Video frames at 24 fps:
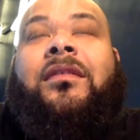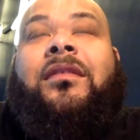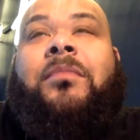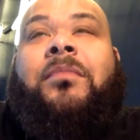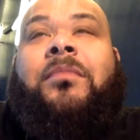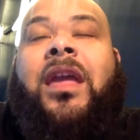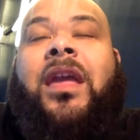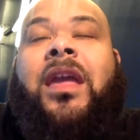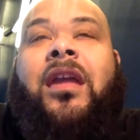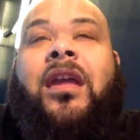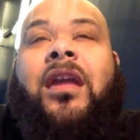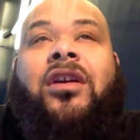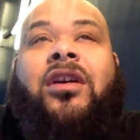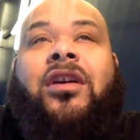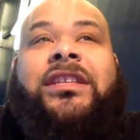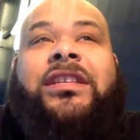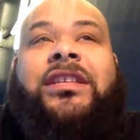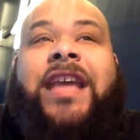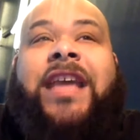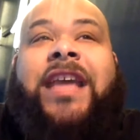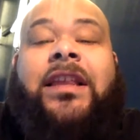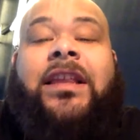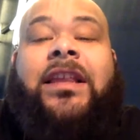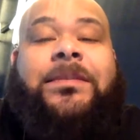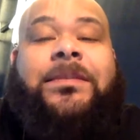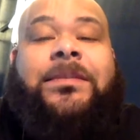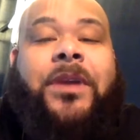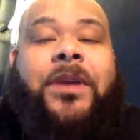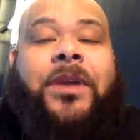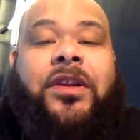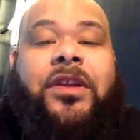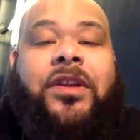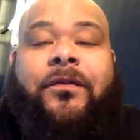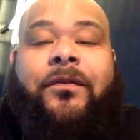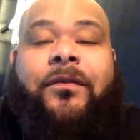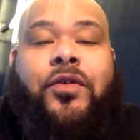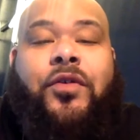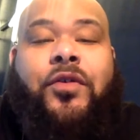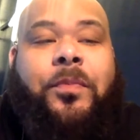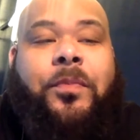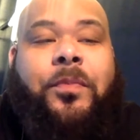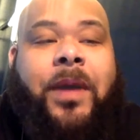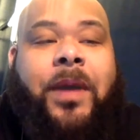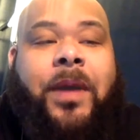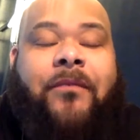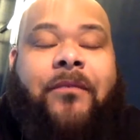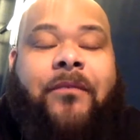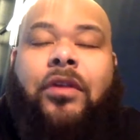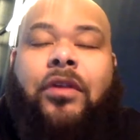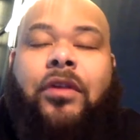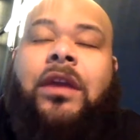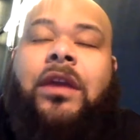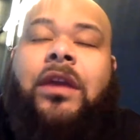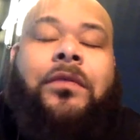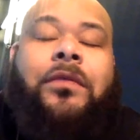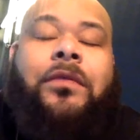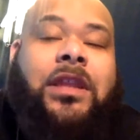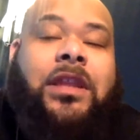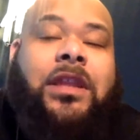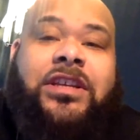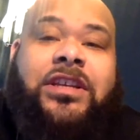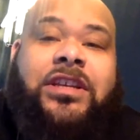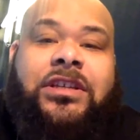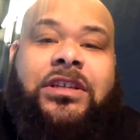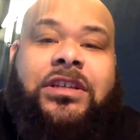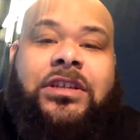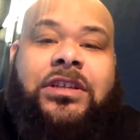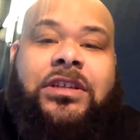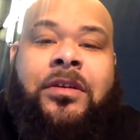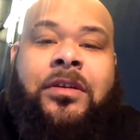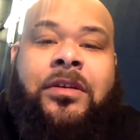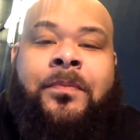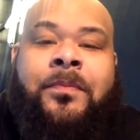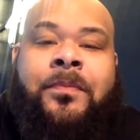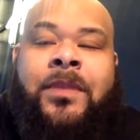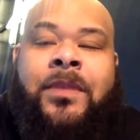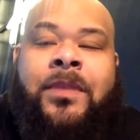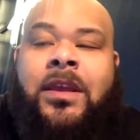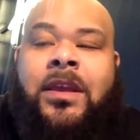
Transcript: me and her stylist Meredith Coop have a great relationship.